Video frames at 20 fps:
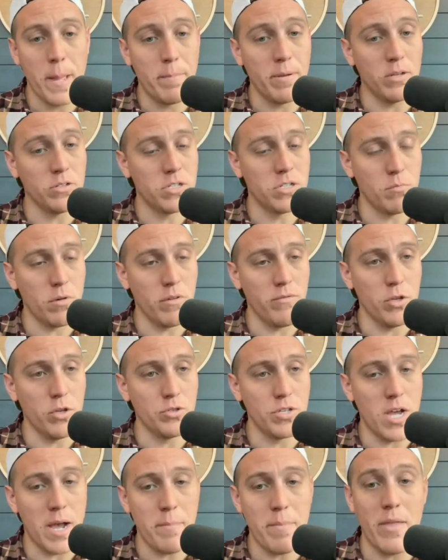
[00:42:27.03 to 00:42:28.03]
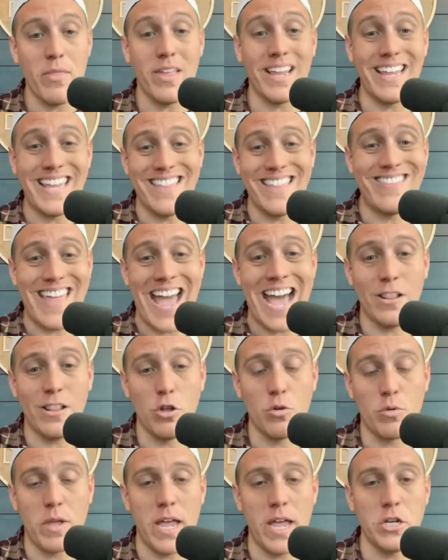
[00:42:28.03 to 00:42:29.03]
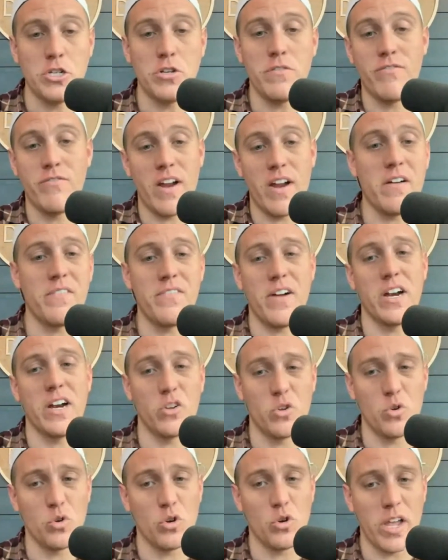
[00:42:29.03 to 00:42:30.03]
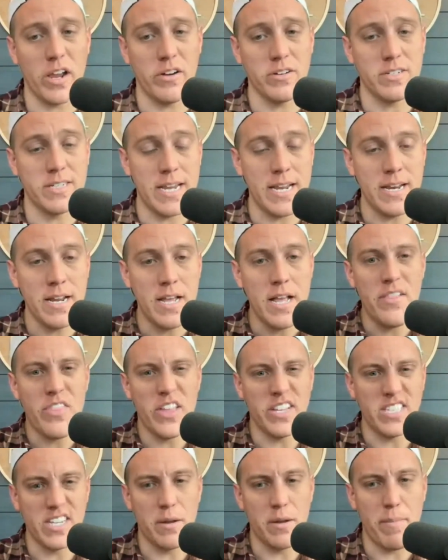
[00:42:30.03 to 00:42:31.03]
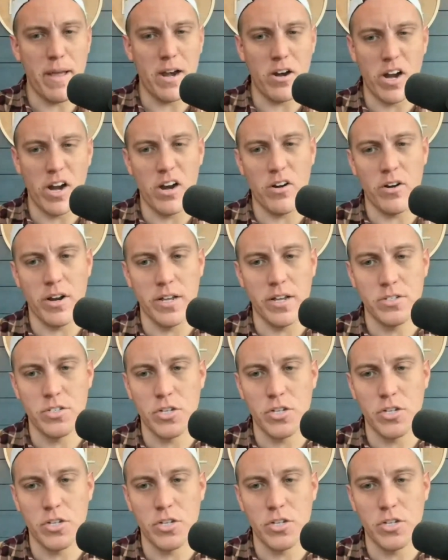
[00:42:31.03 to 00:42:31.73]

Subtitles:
build some reviews up, and then get that location verified on Google Guaranteed that's in a better area.